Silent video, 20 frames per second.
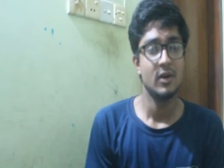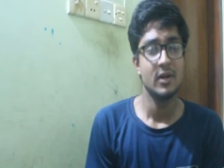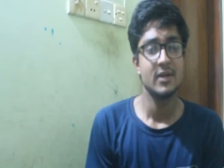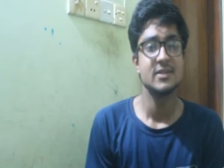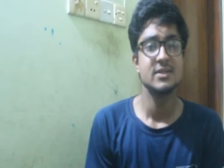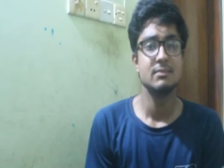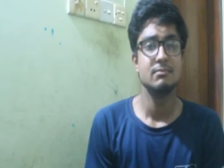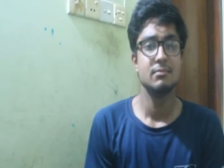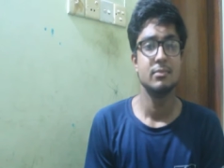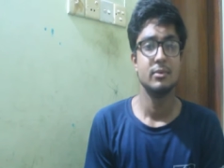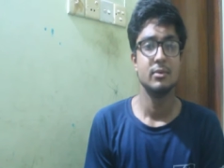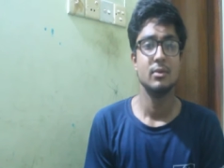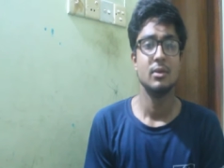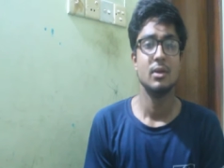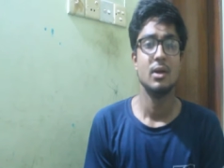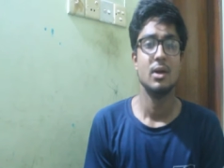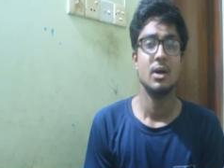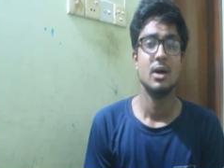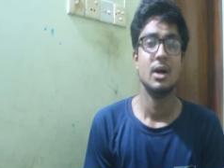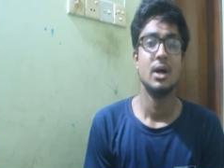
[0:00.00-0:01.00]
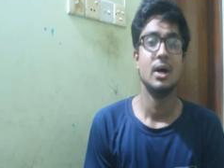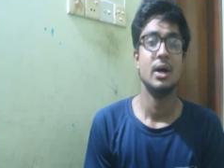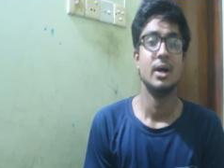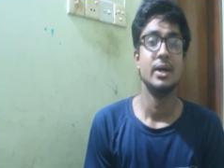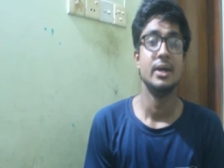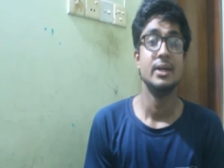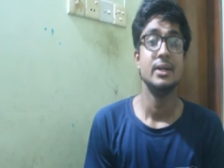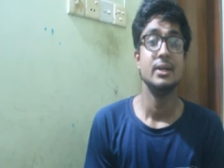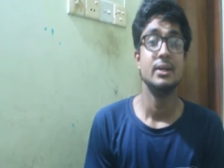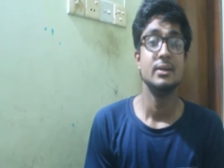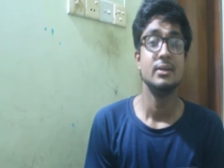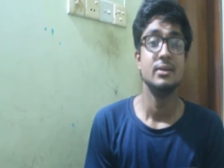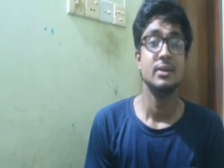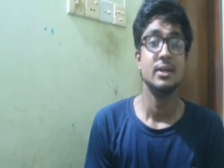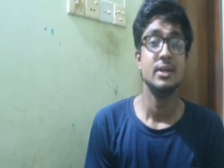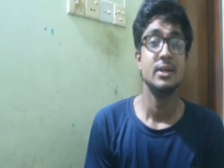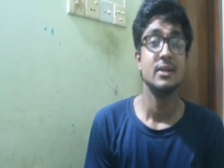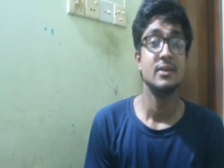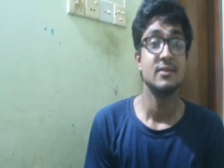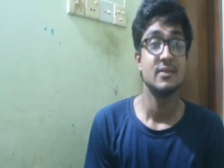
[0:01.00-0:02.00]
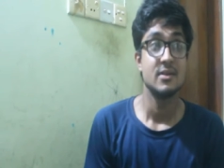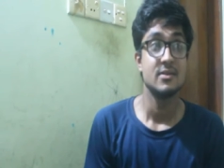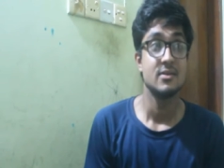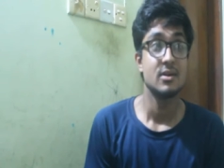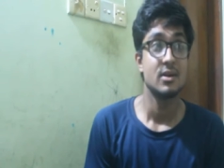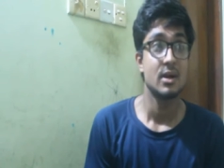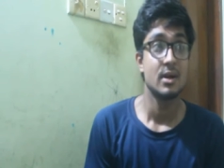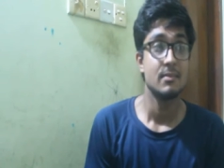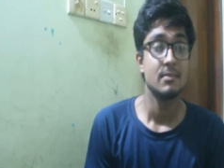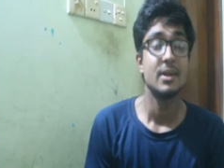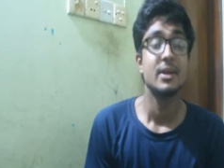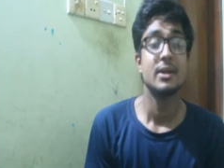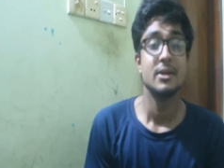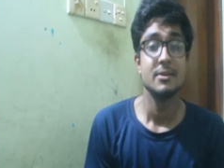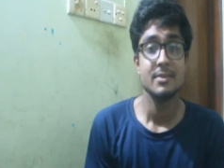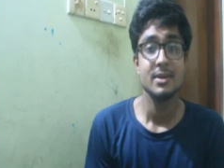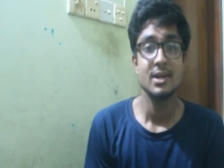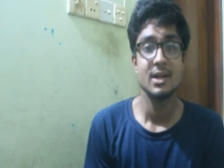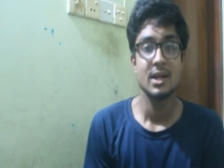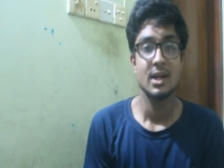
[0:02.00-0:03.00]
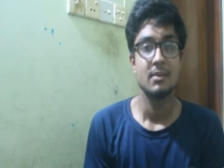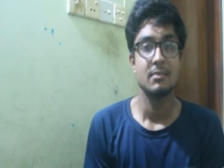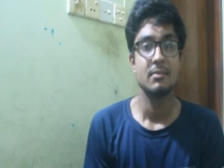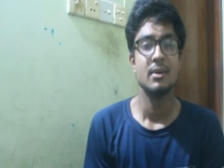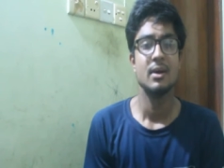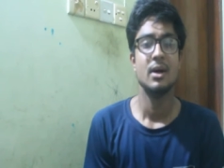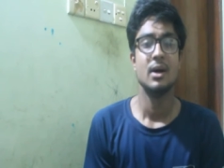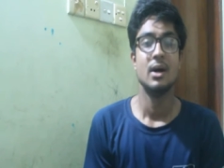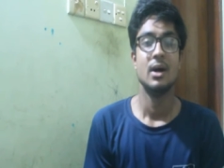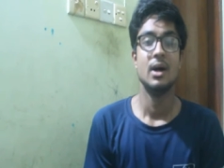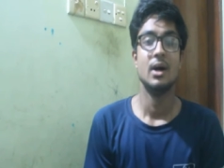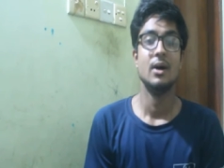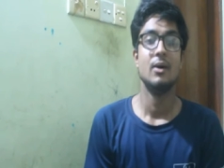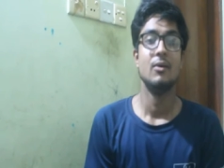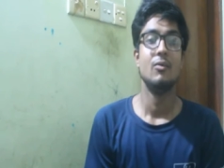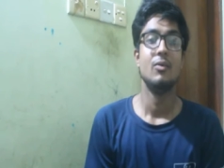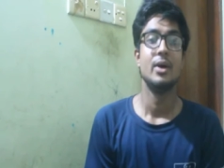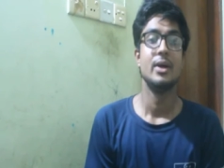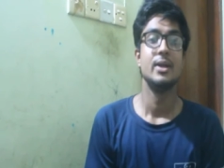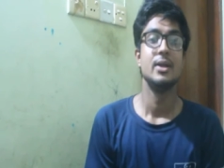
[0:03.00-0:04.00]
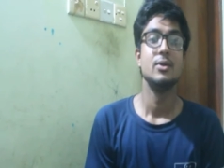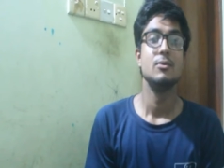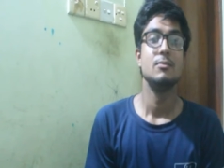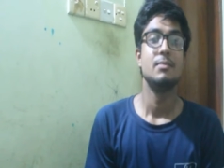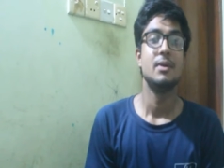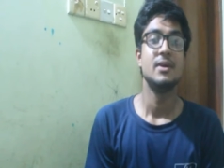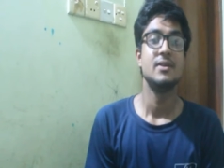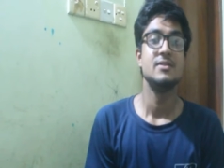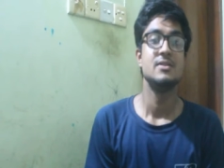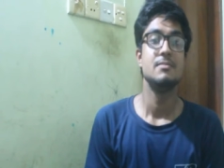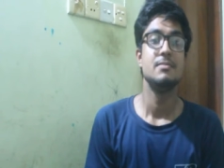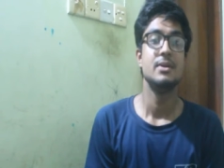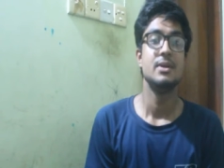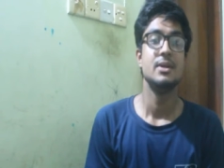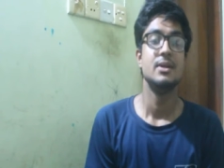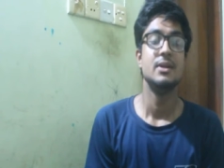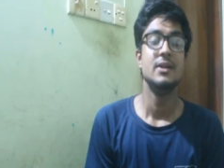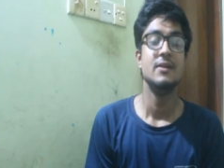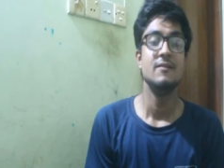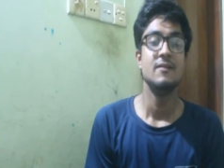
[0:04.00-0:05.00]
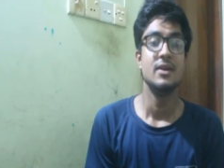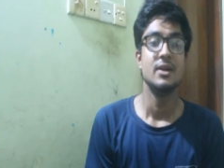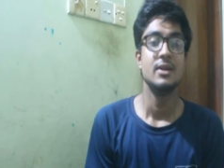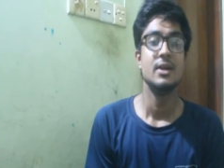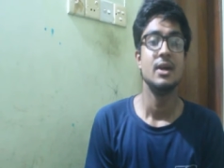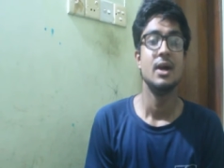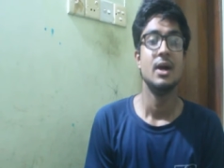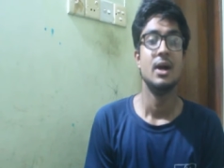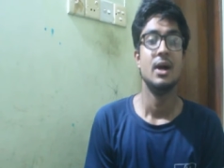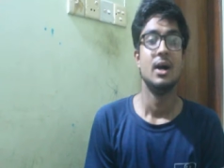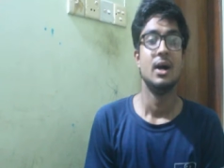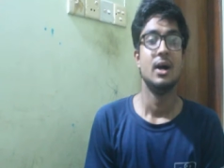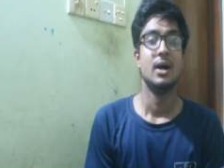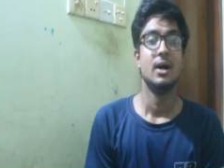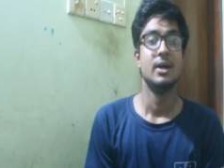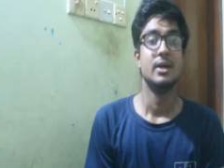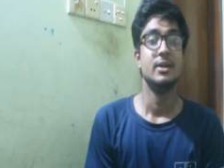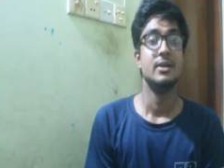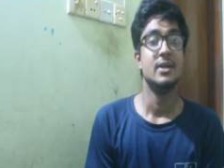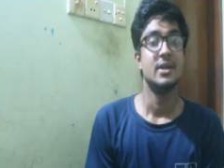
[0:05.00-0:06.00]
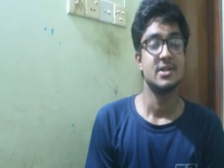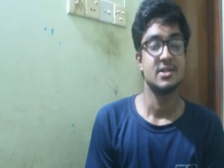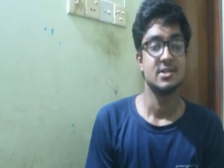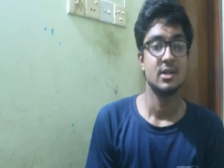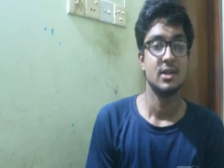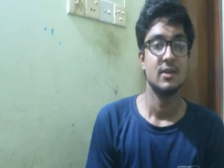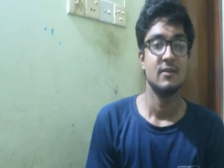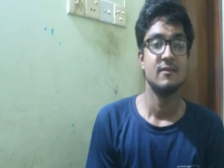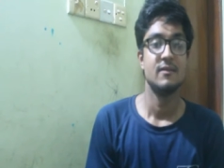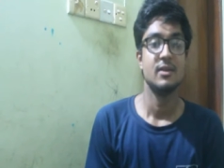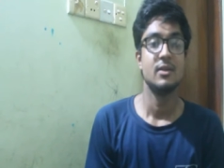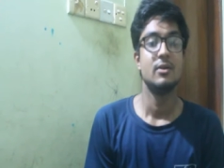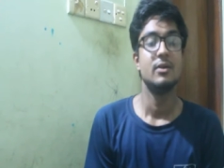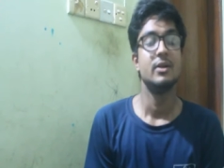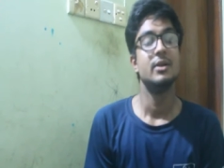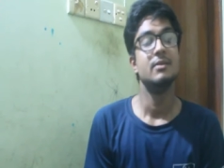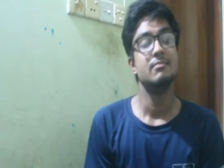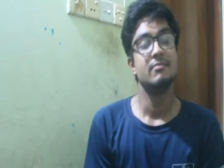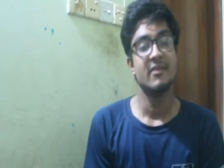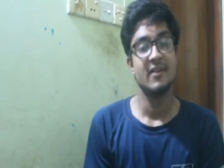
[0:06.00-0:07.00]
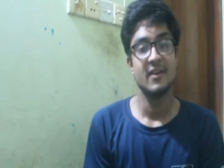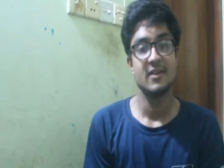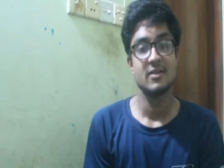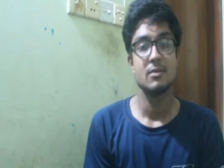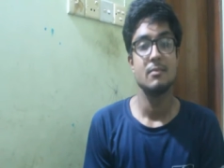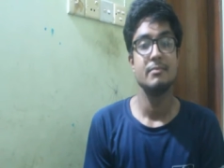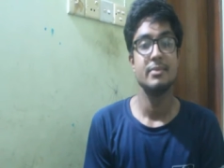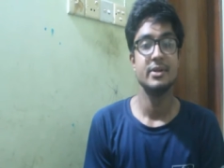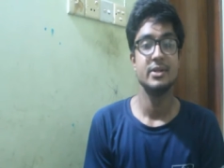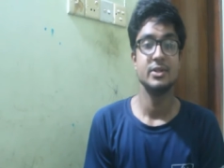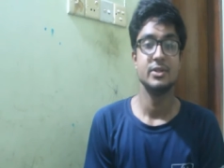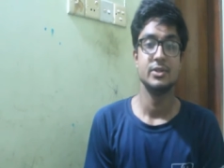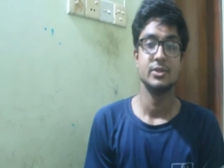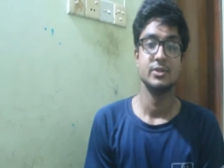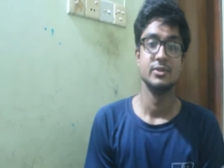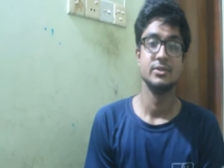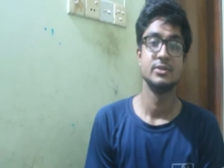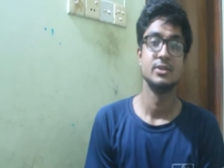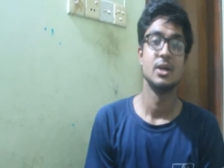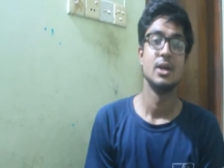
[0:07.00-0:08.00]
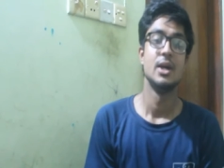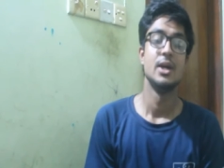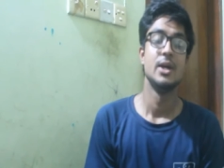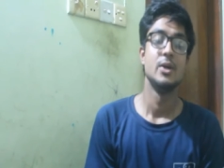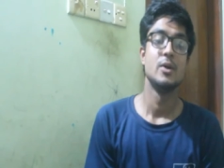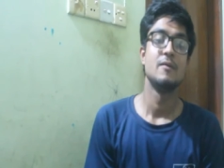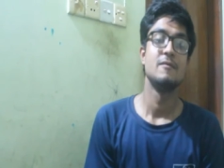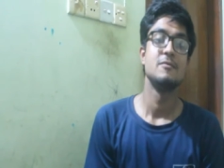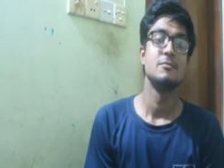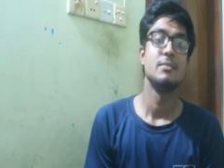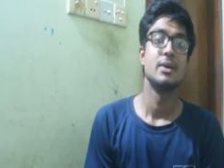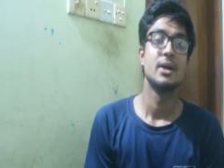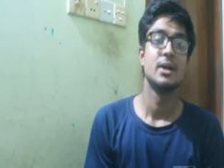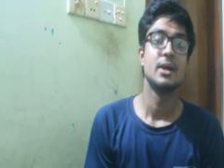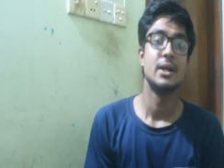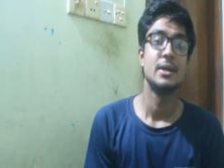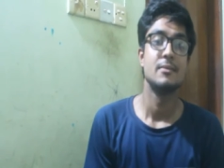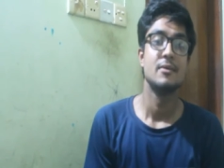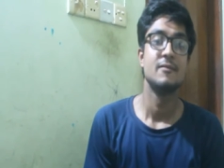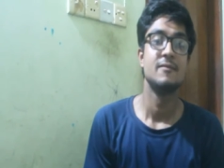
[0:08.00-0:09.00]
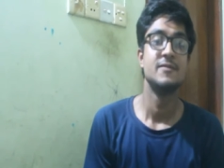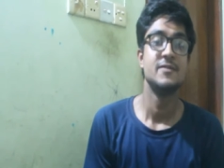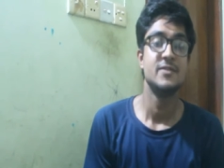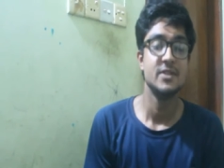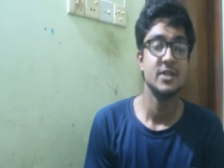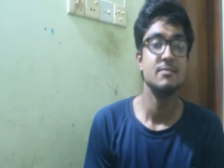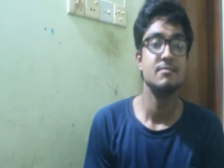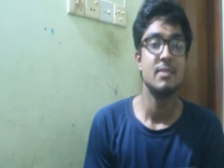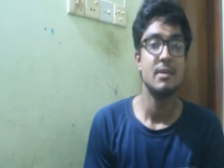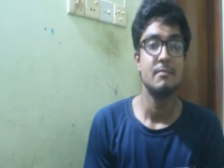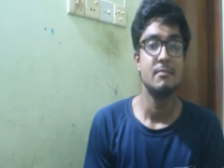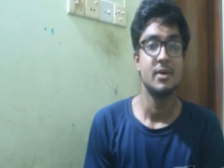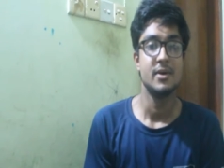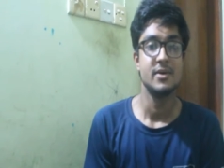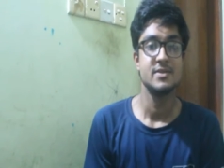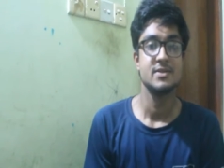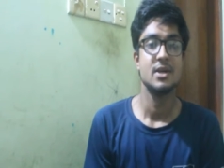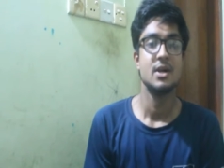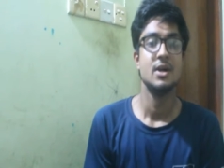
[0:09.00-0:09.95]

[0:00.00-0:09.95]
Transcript: example, in a central club like debate club, when you participate in debate in national level or in various competitions, you have to make a team of 3 members.